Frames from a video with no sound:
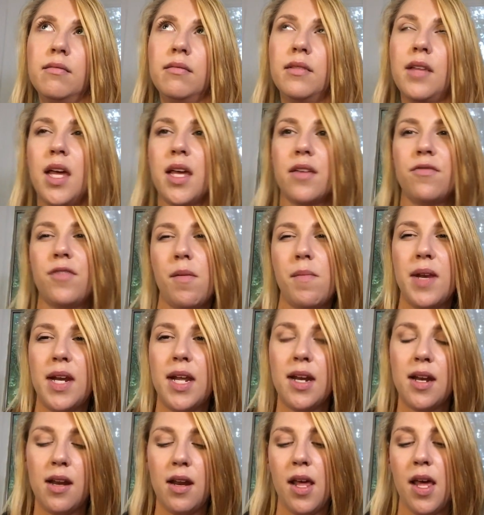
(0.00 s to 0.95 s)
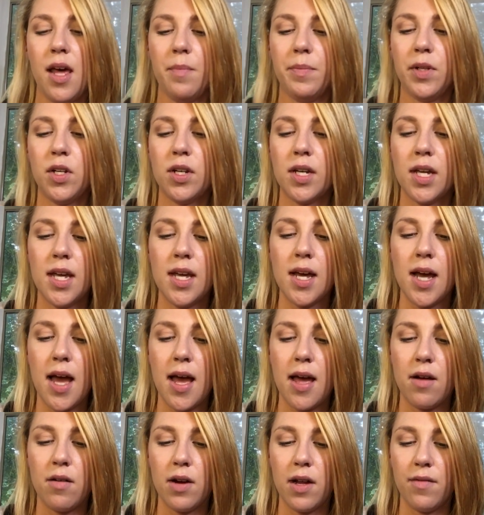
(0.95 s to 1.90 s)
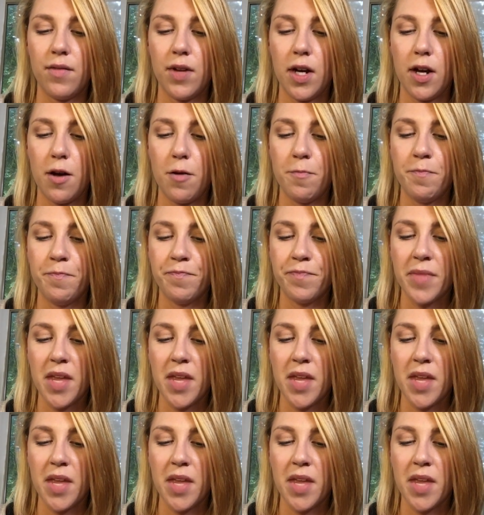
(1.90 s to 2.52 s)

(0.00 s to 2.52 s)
like feminine and hip looking. I don't even know.